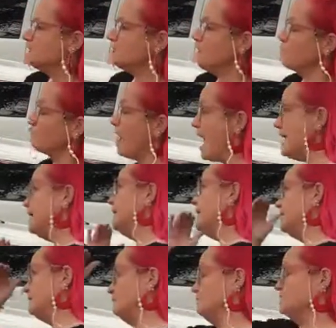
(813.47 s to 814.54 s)
So
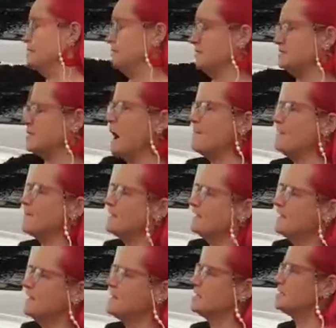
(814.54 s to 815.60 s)
running was at the top of
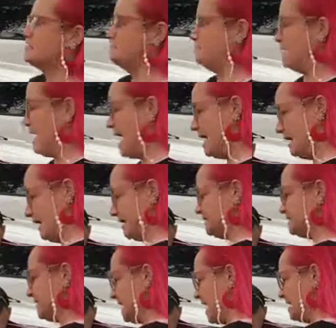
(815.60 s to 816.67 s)
the list, but I, like
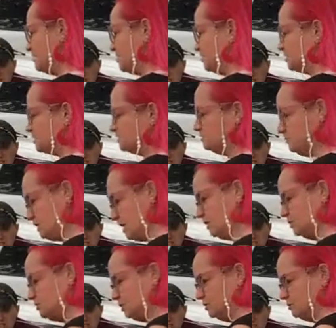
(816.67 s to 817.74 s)
I said, I had two
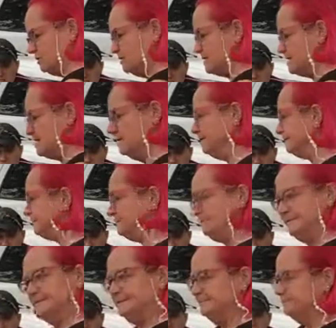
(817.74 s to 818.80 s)
younger children that
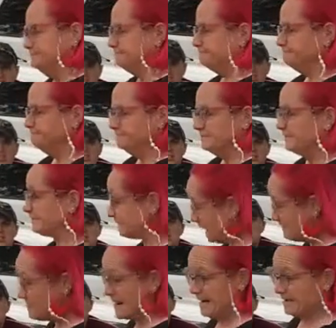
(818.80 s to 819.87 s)

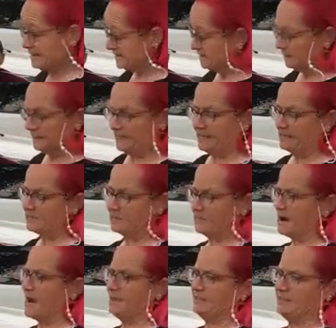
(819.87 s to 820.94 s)
somebody still needed to
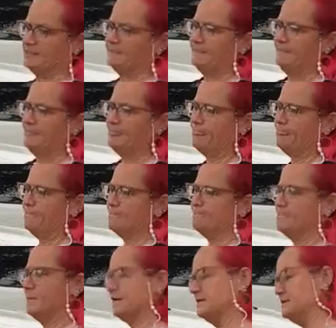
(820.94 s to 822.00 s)
raise
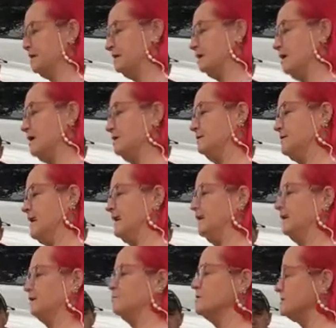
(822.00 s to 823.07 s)
because I thought Natalie